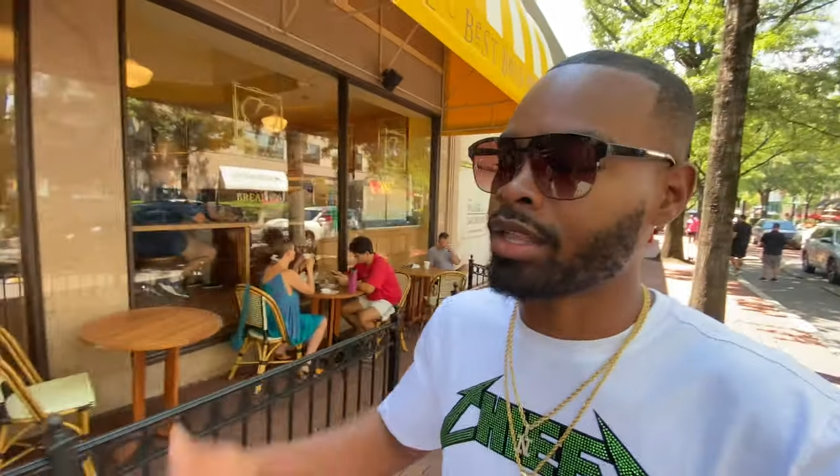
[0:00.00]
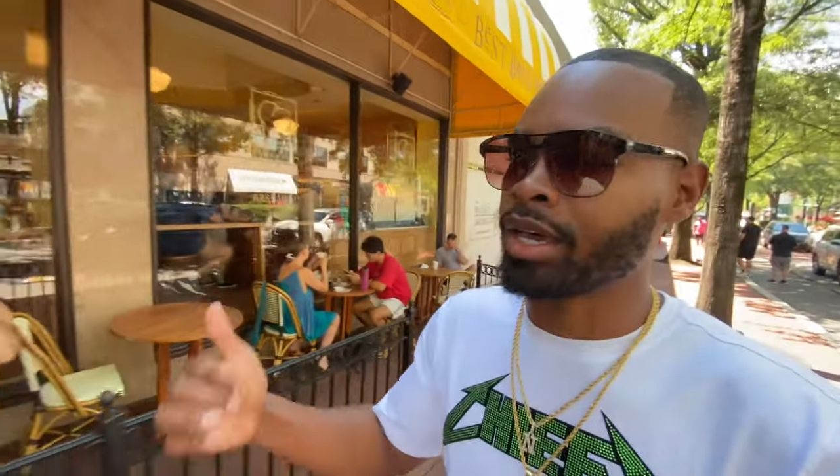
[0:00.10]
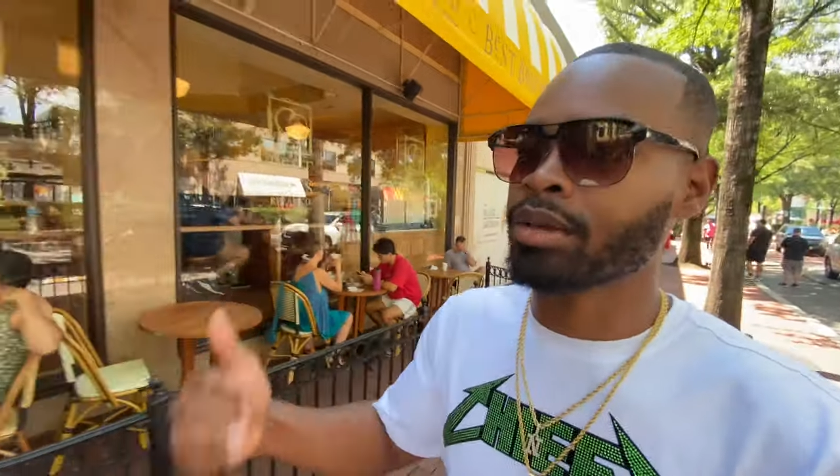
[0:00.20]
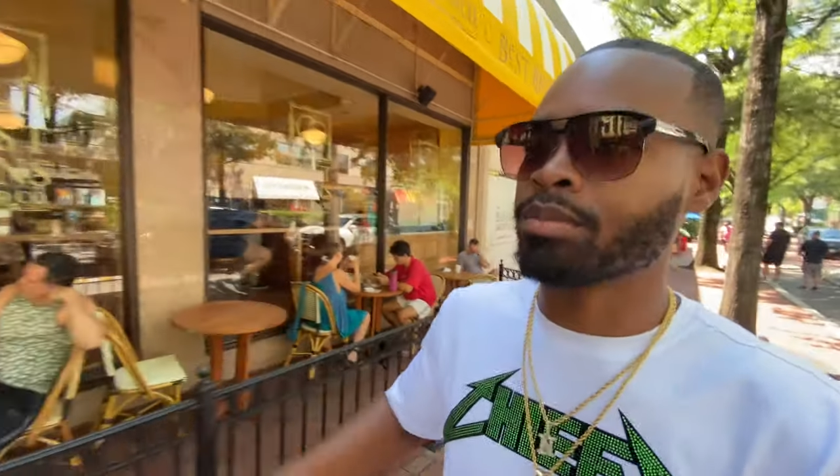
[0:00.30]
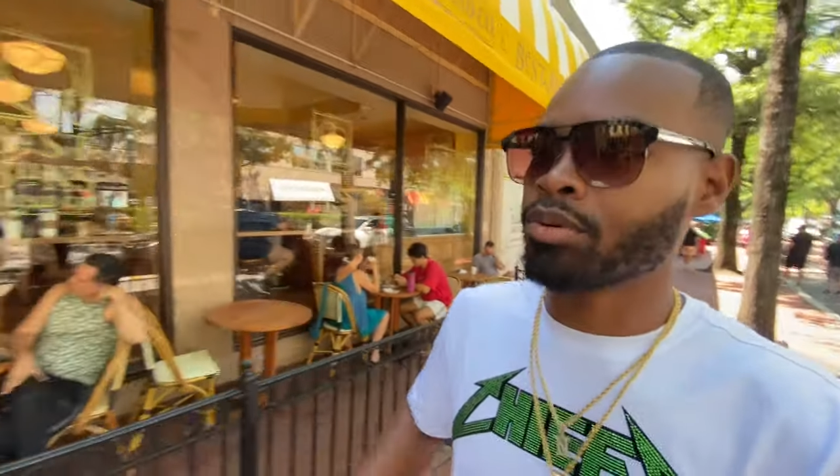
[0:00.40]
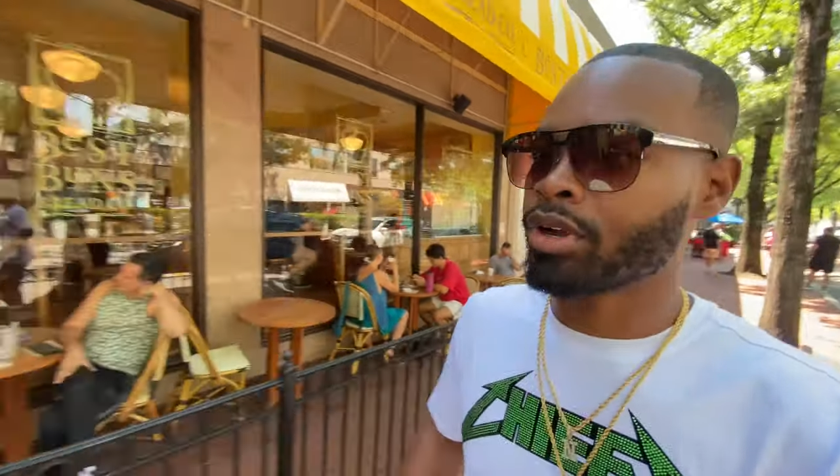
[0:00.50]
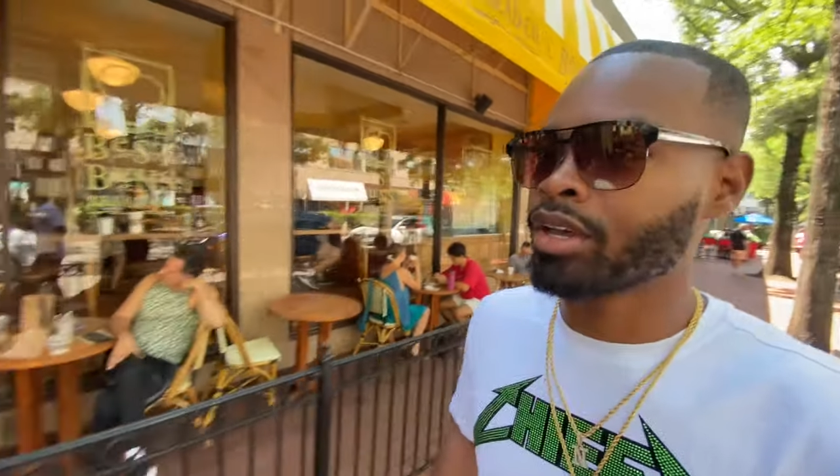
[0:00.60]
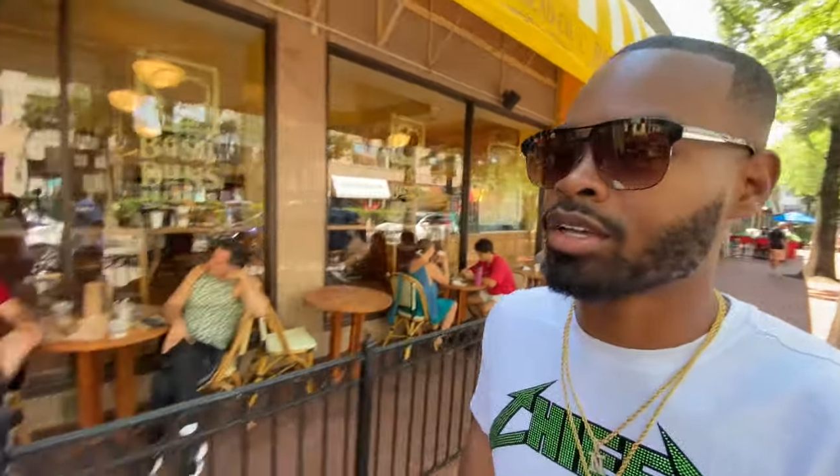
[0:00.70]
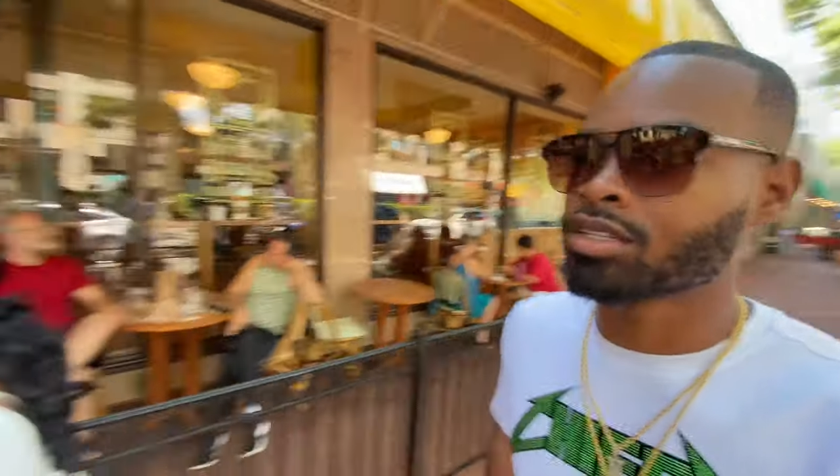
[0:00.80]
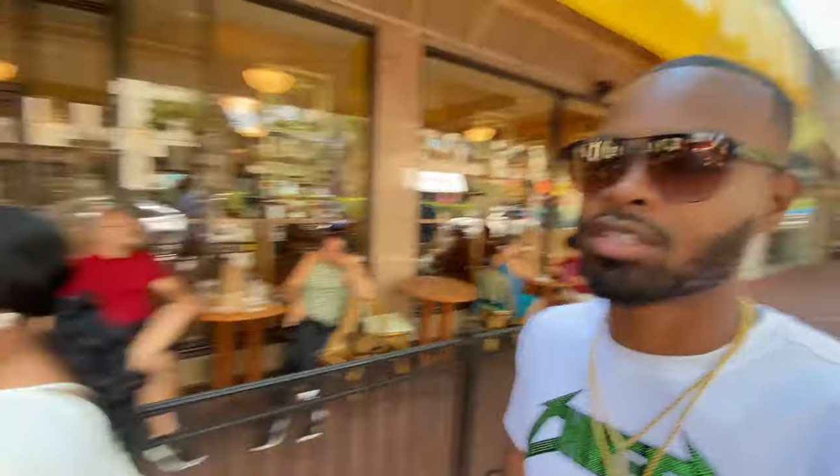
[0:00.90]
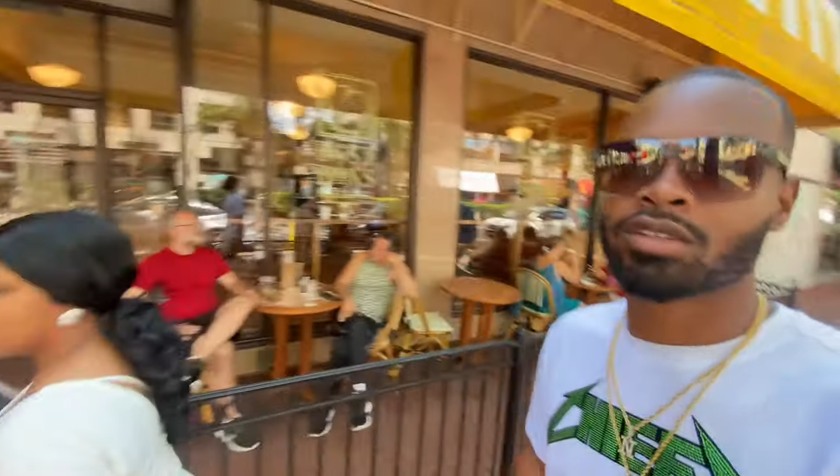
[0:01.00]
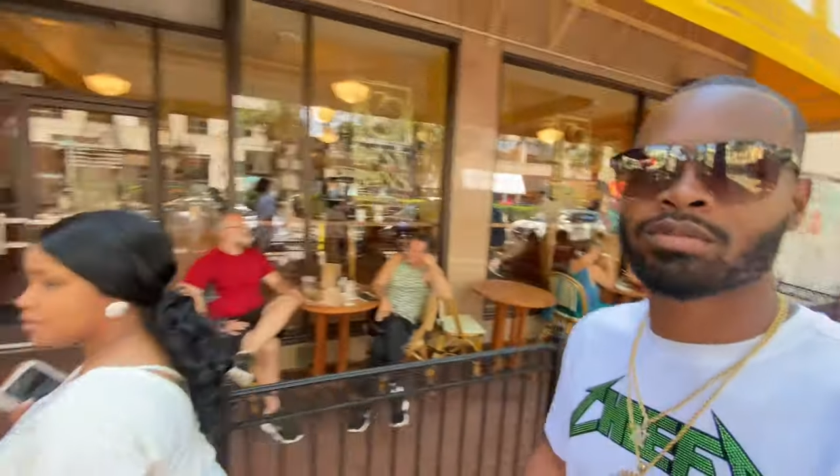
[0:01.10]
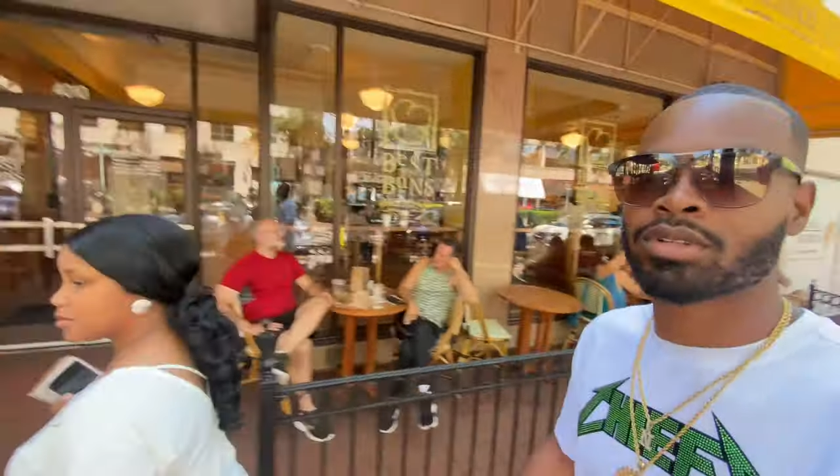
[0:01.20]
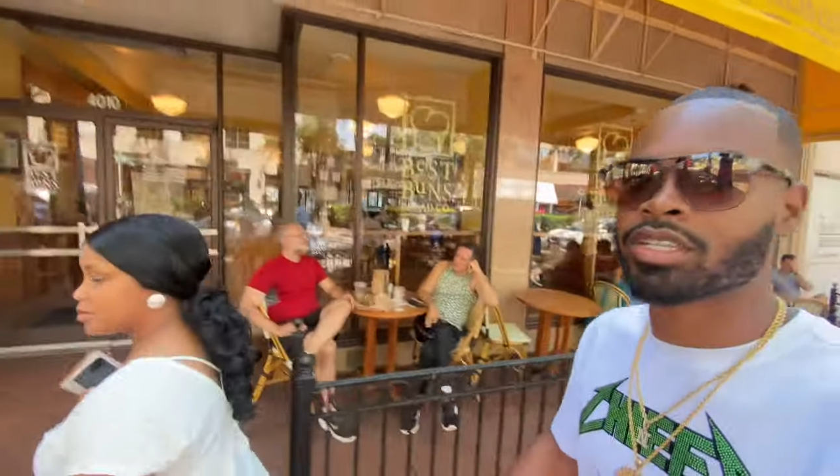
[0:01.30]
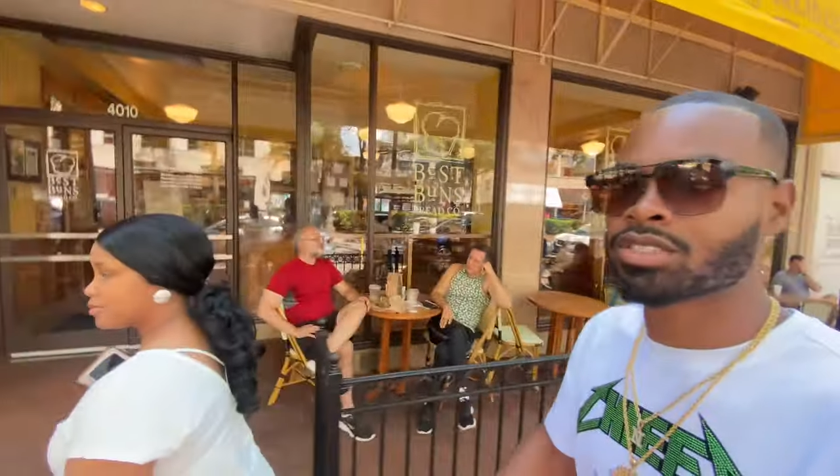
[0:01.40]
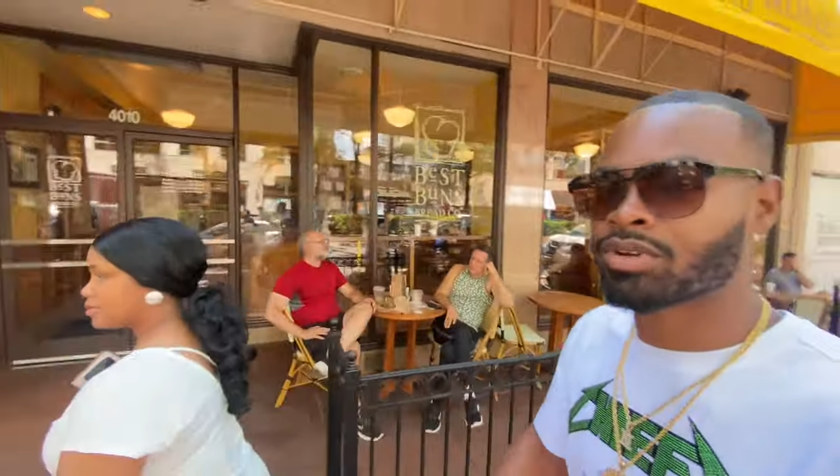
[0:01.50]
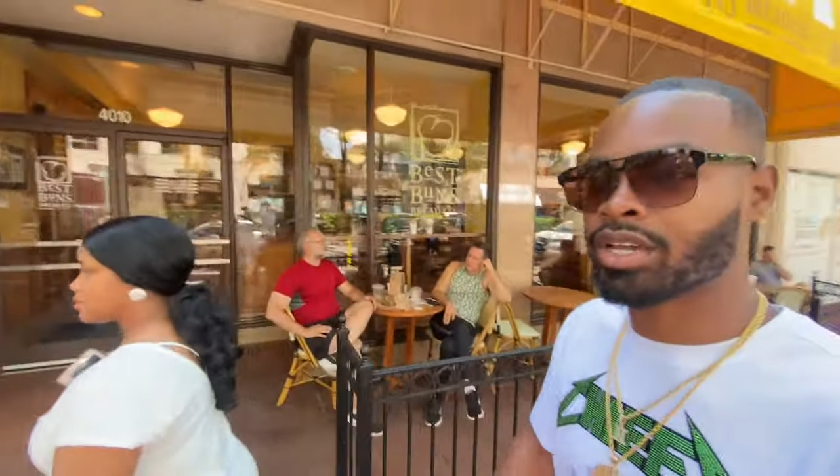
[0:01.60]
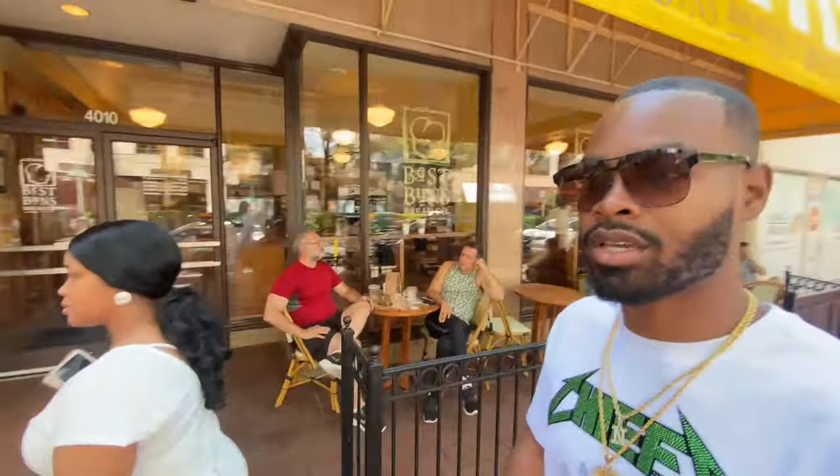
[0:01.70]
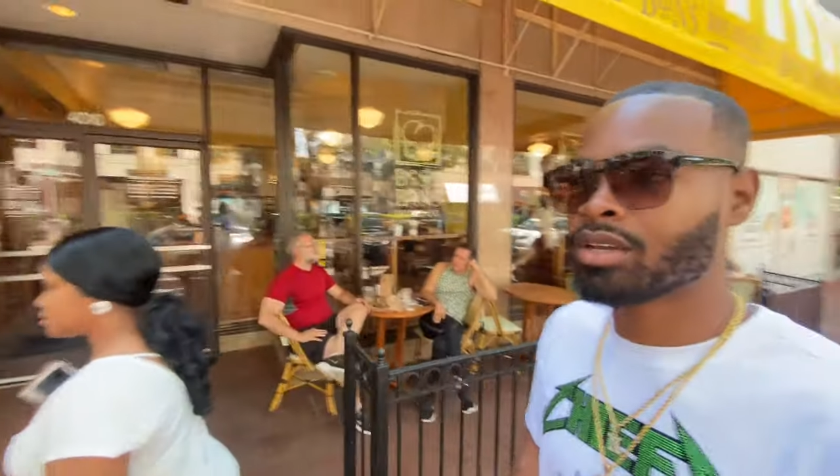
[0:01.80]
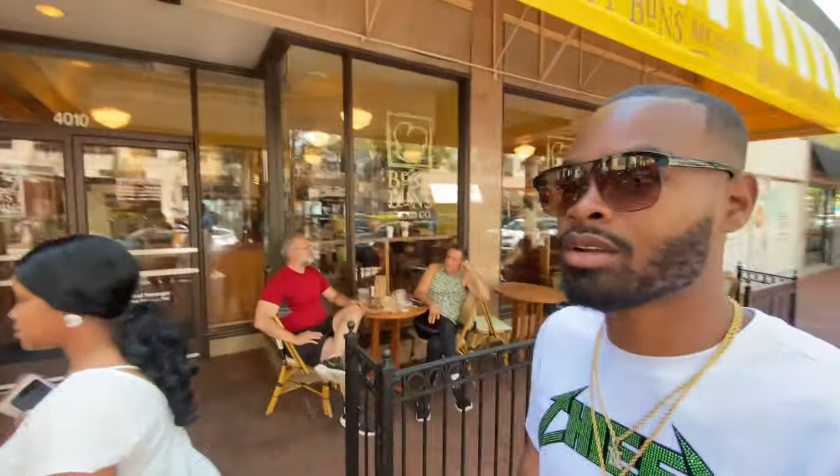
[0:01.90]
like bread place
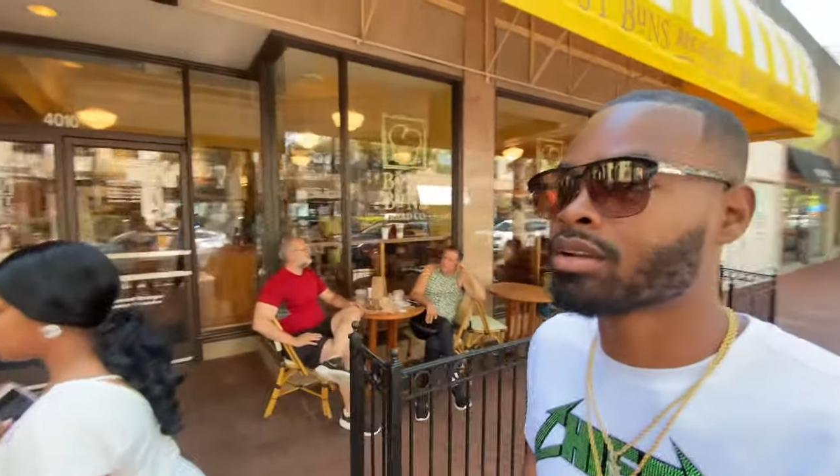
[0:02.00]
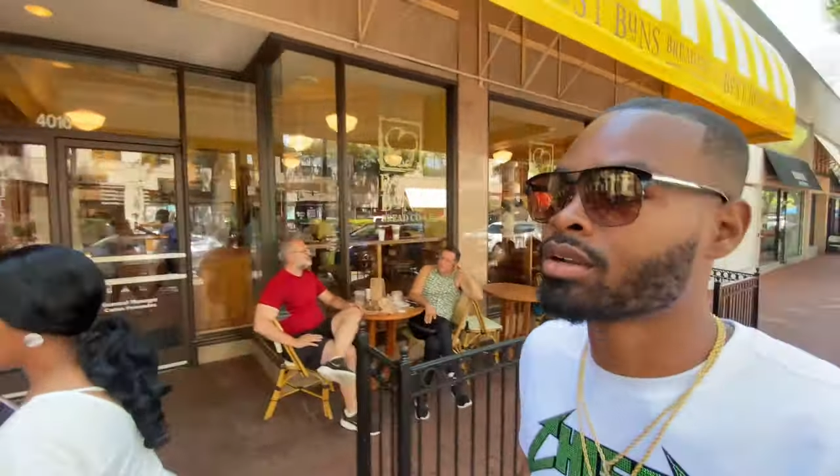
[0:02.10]
right here,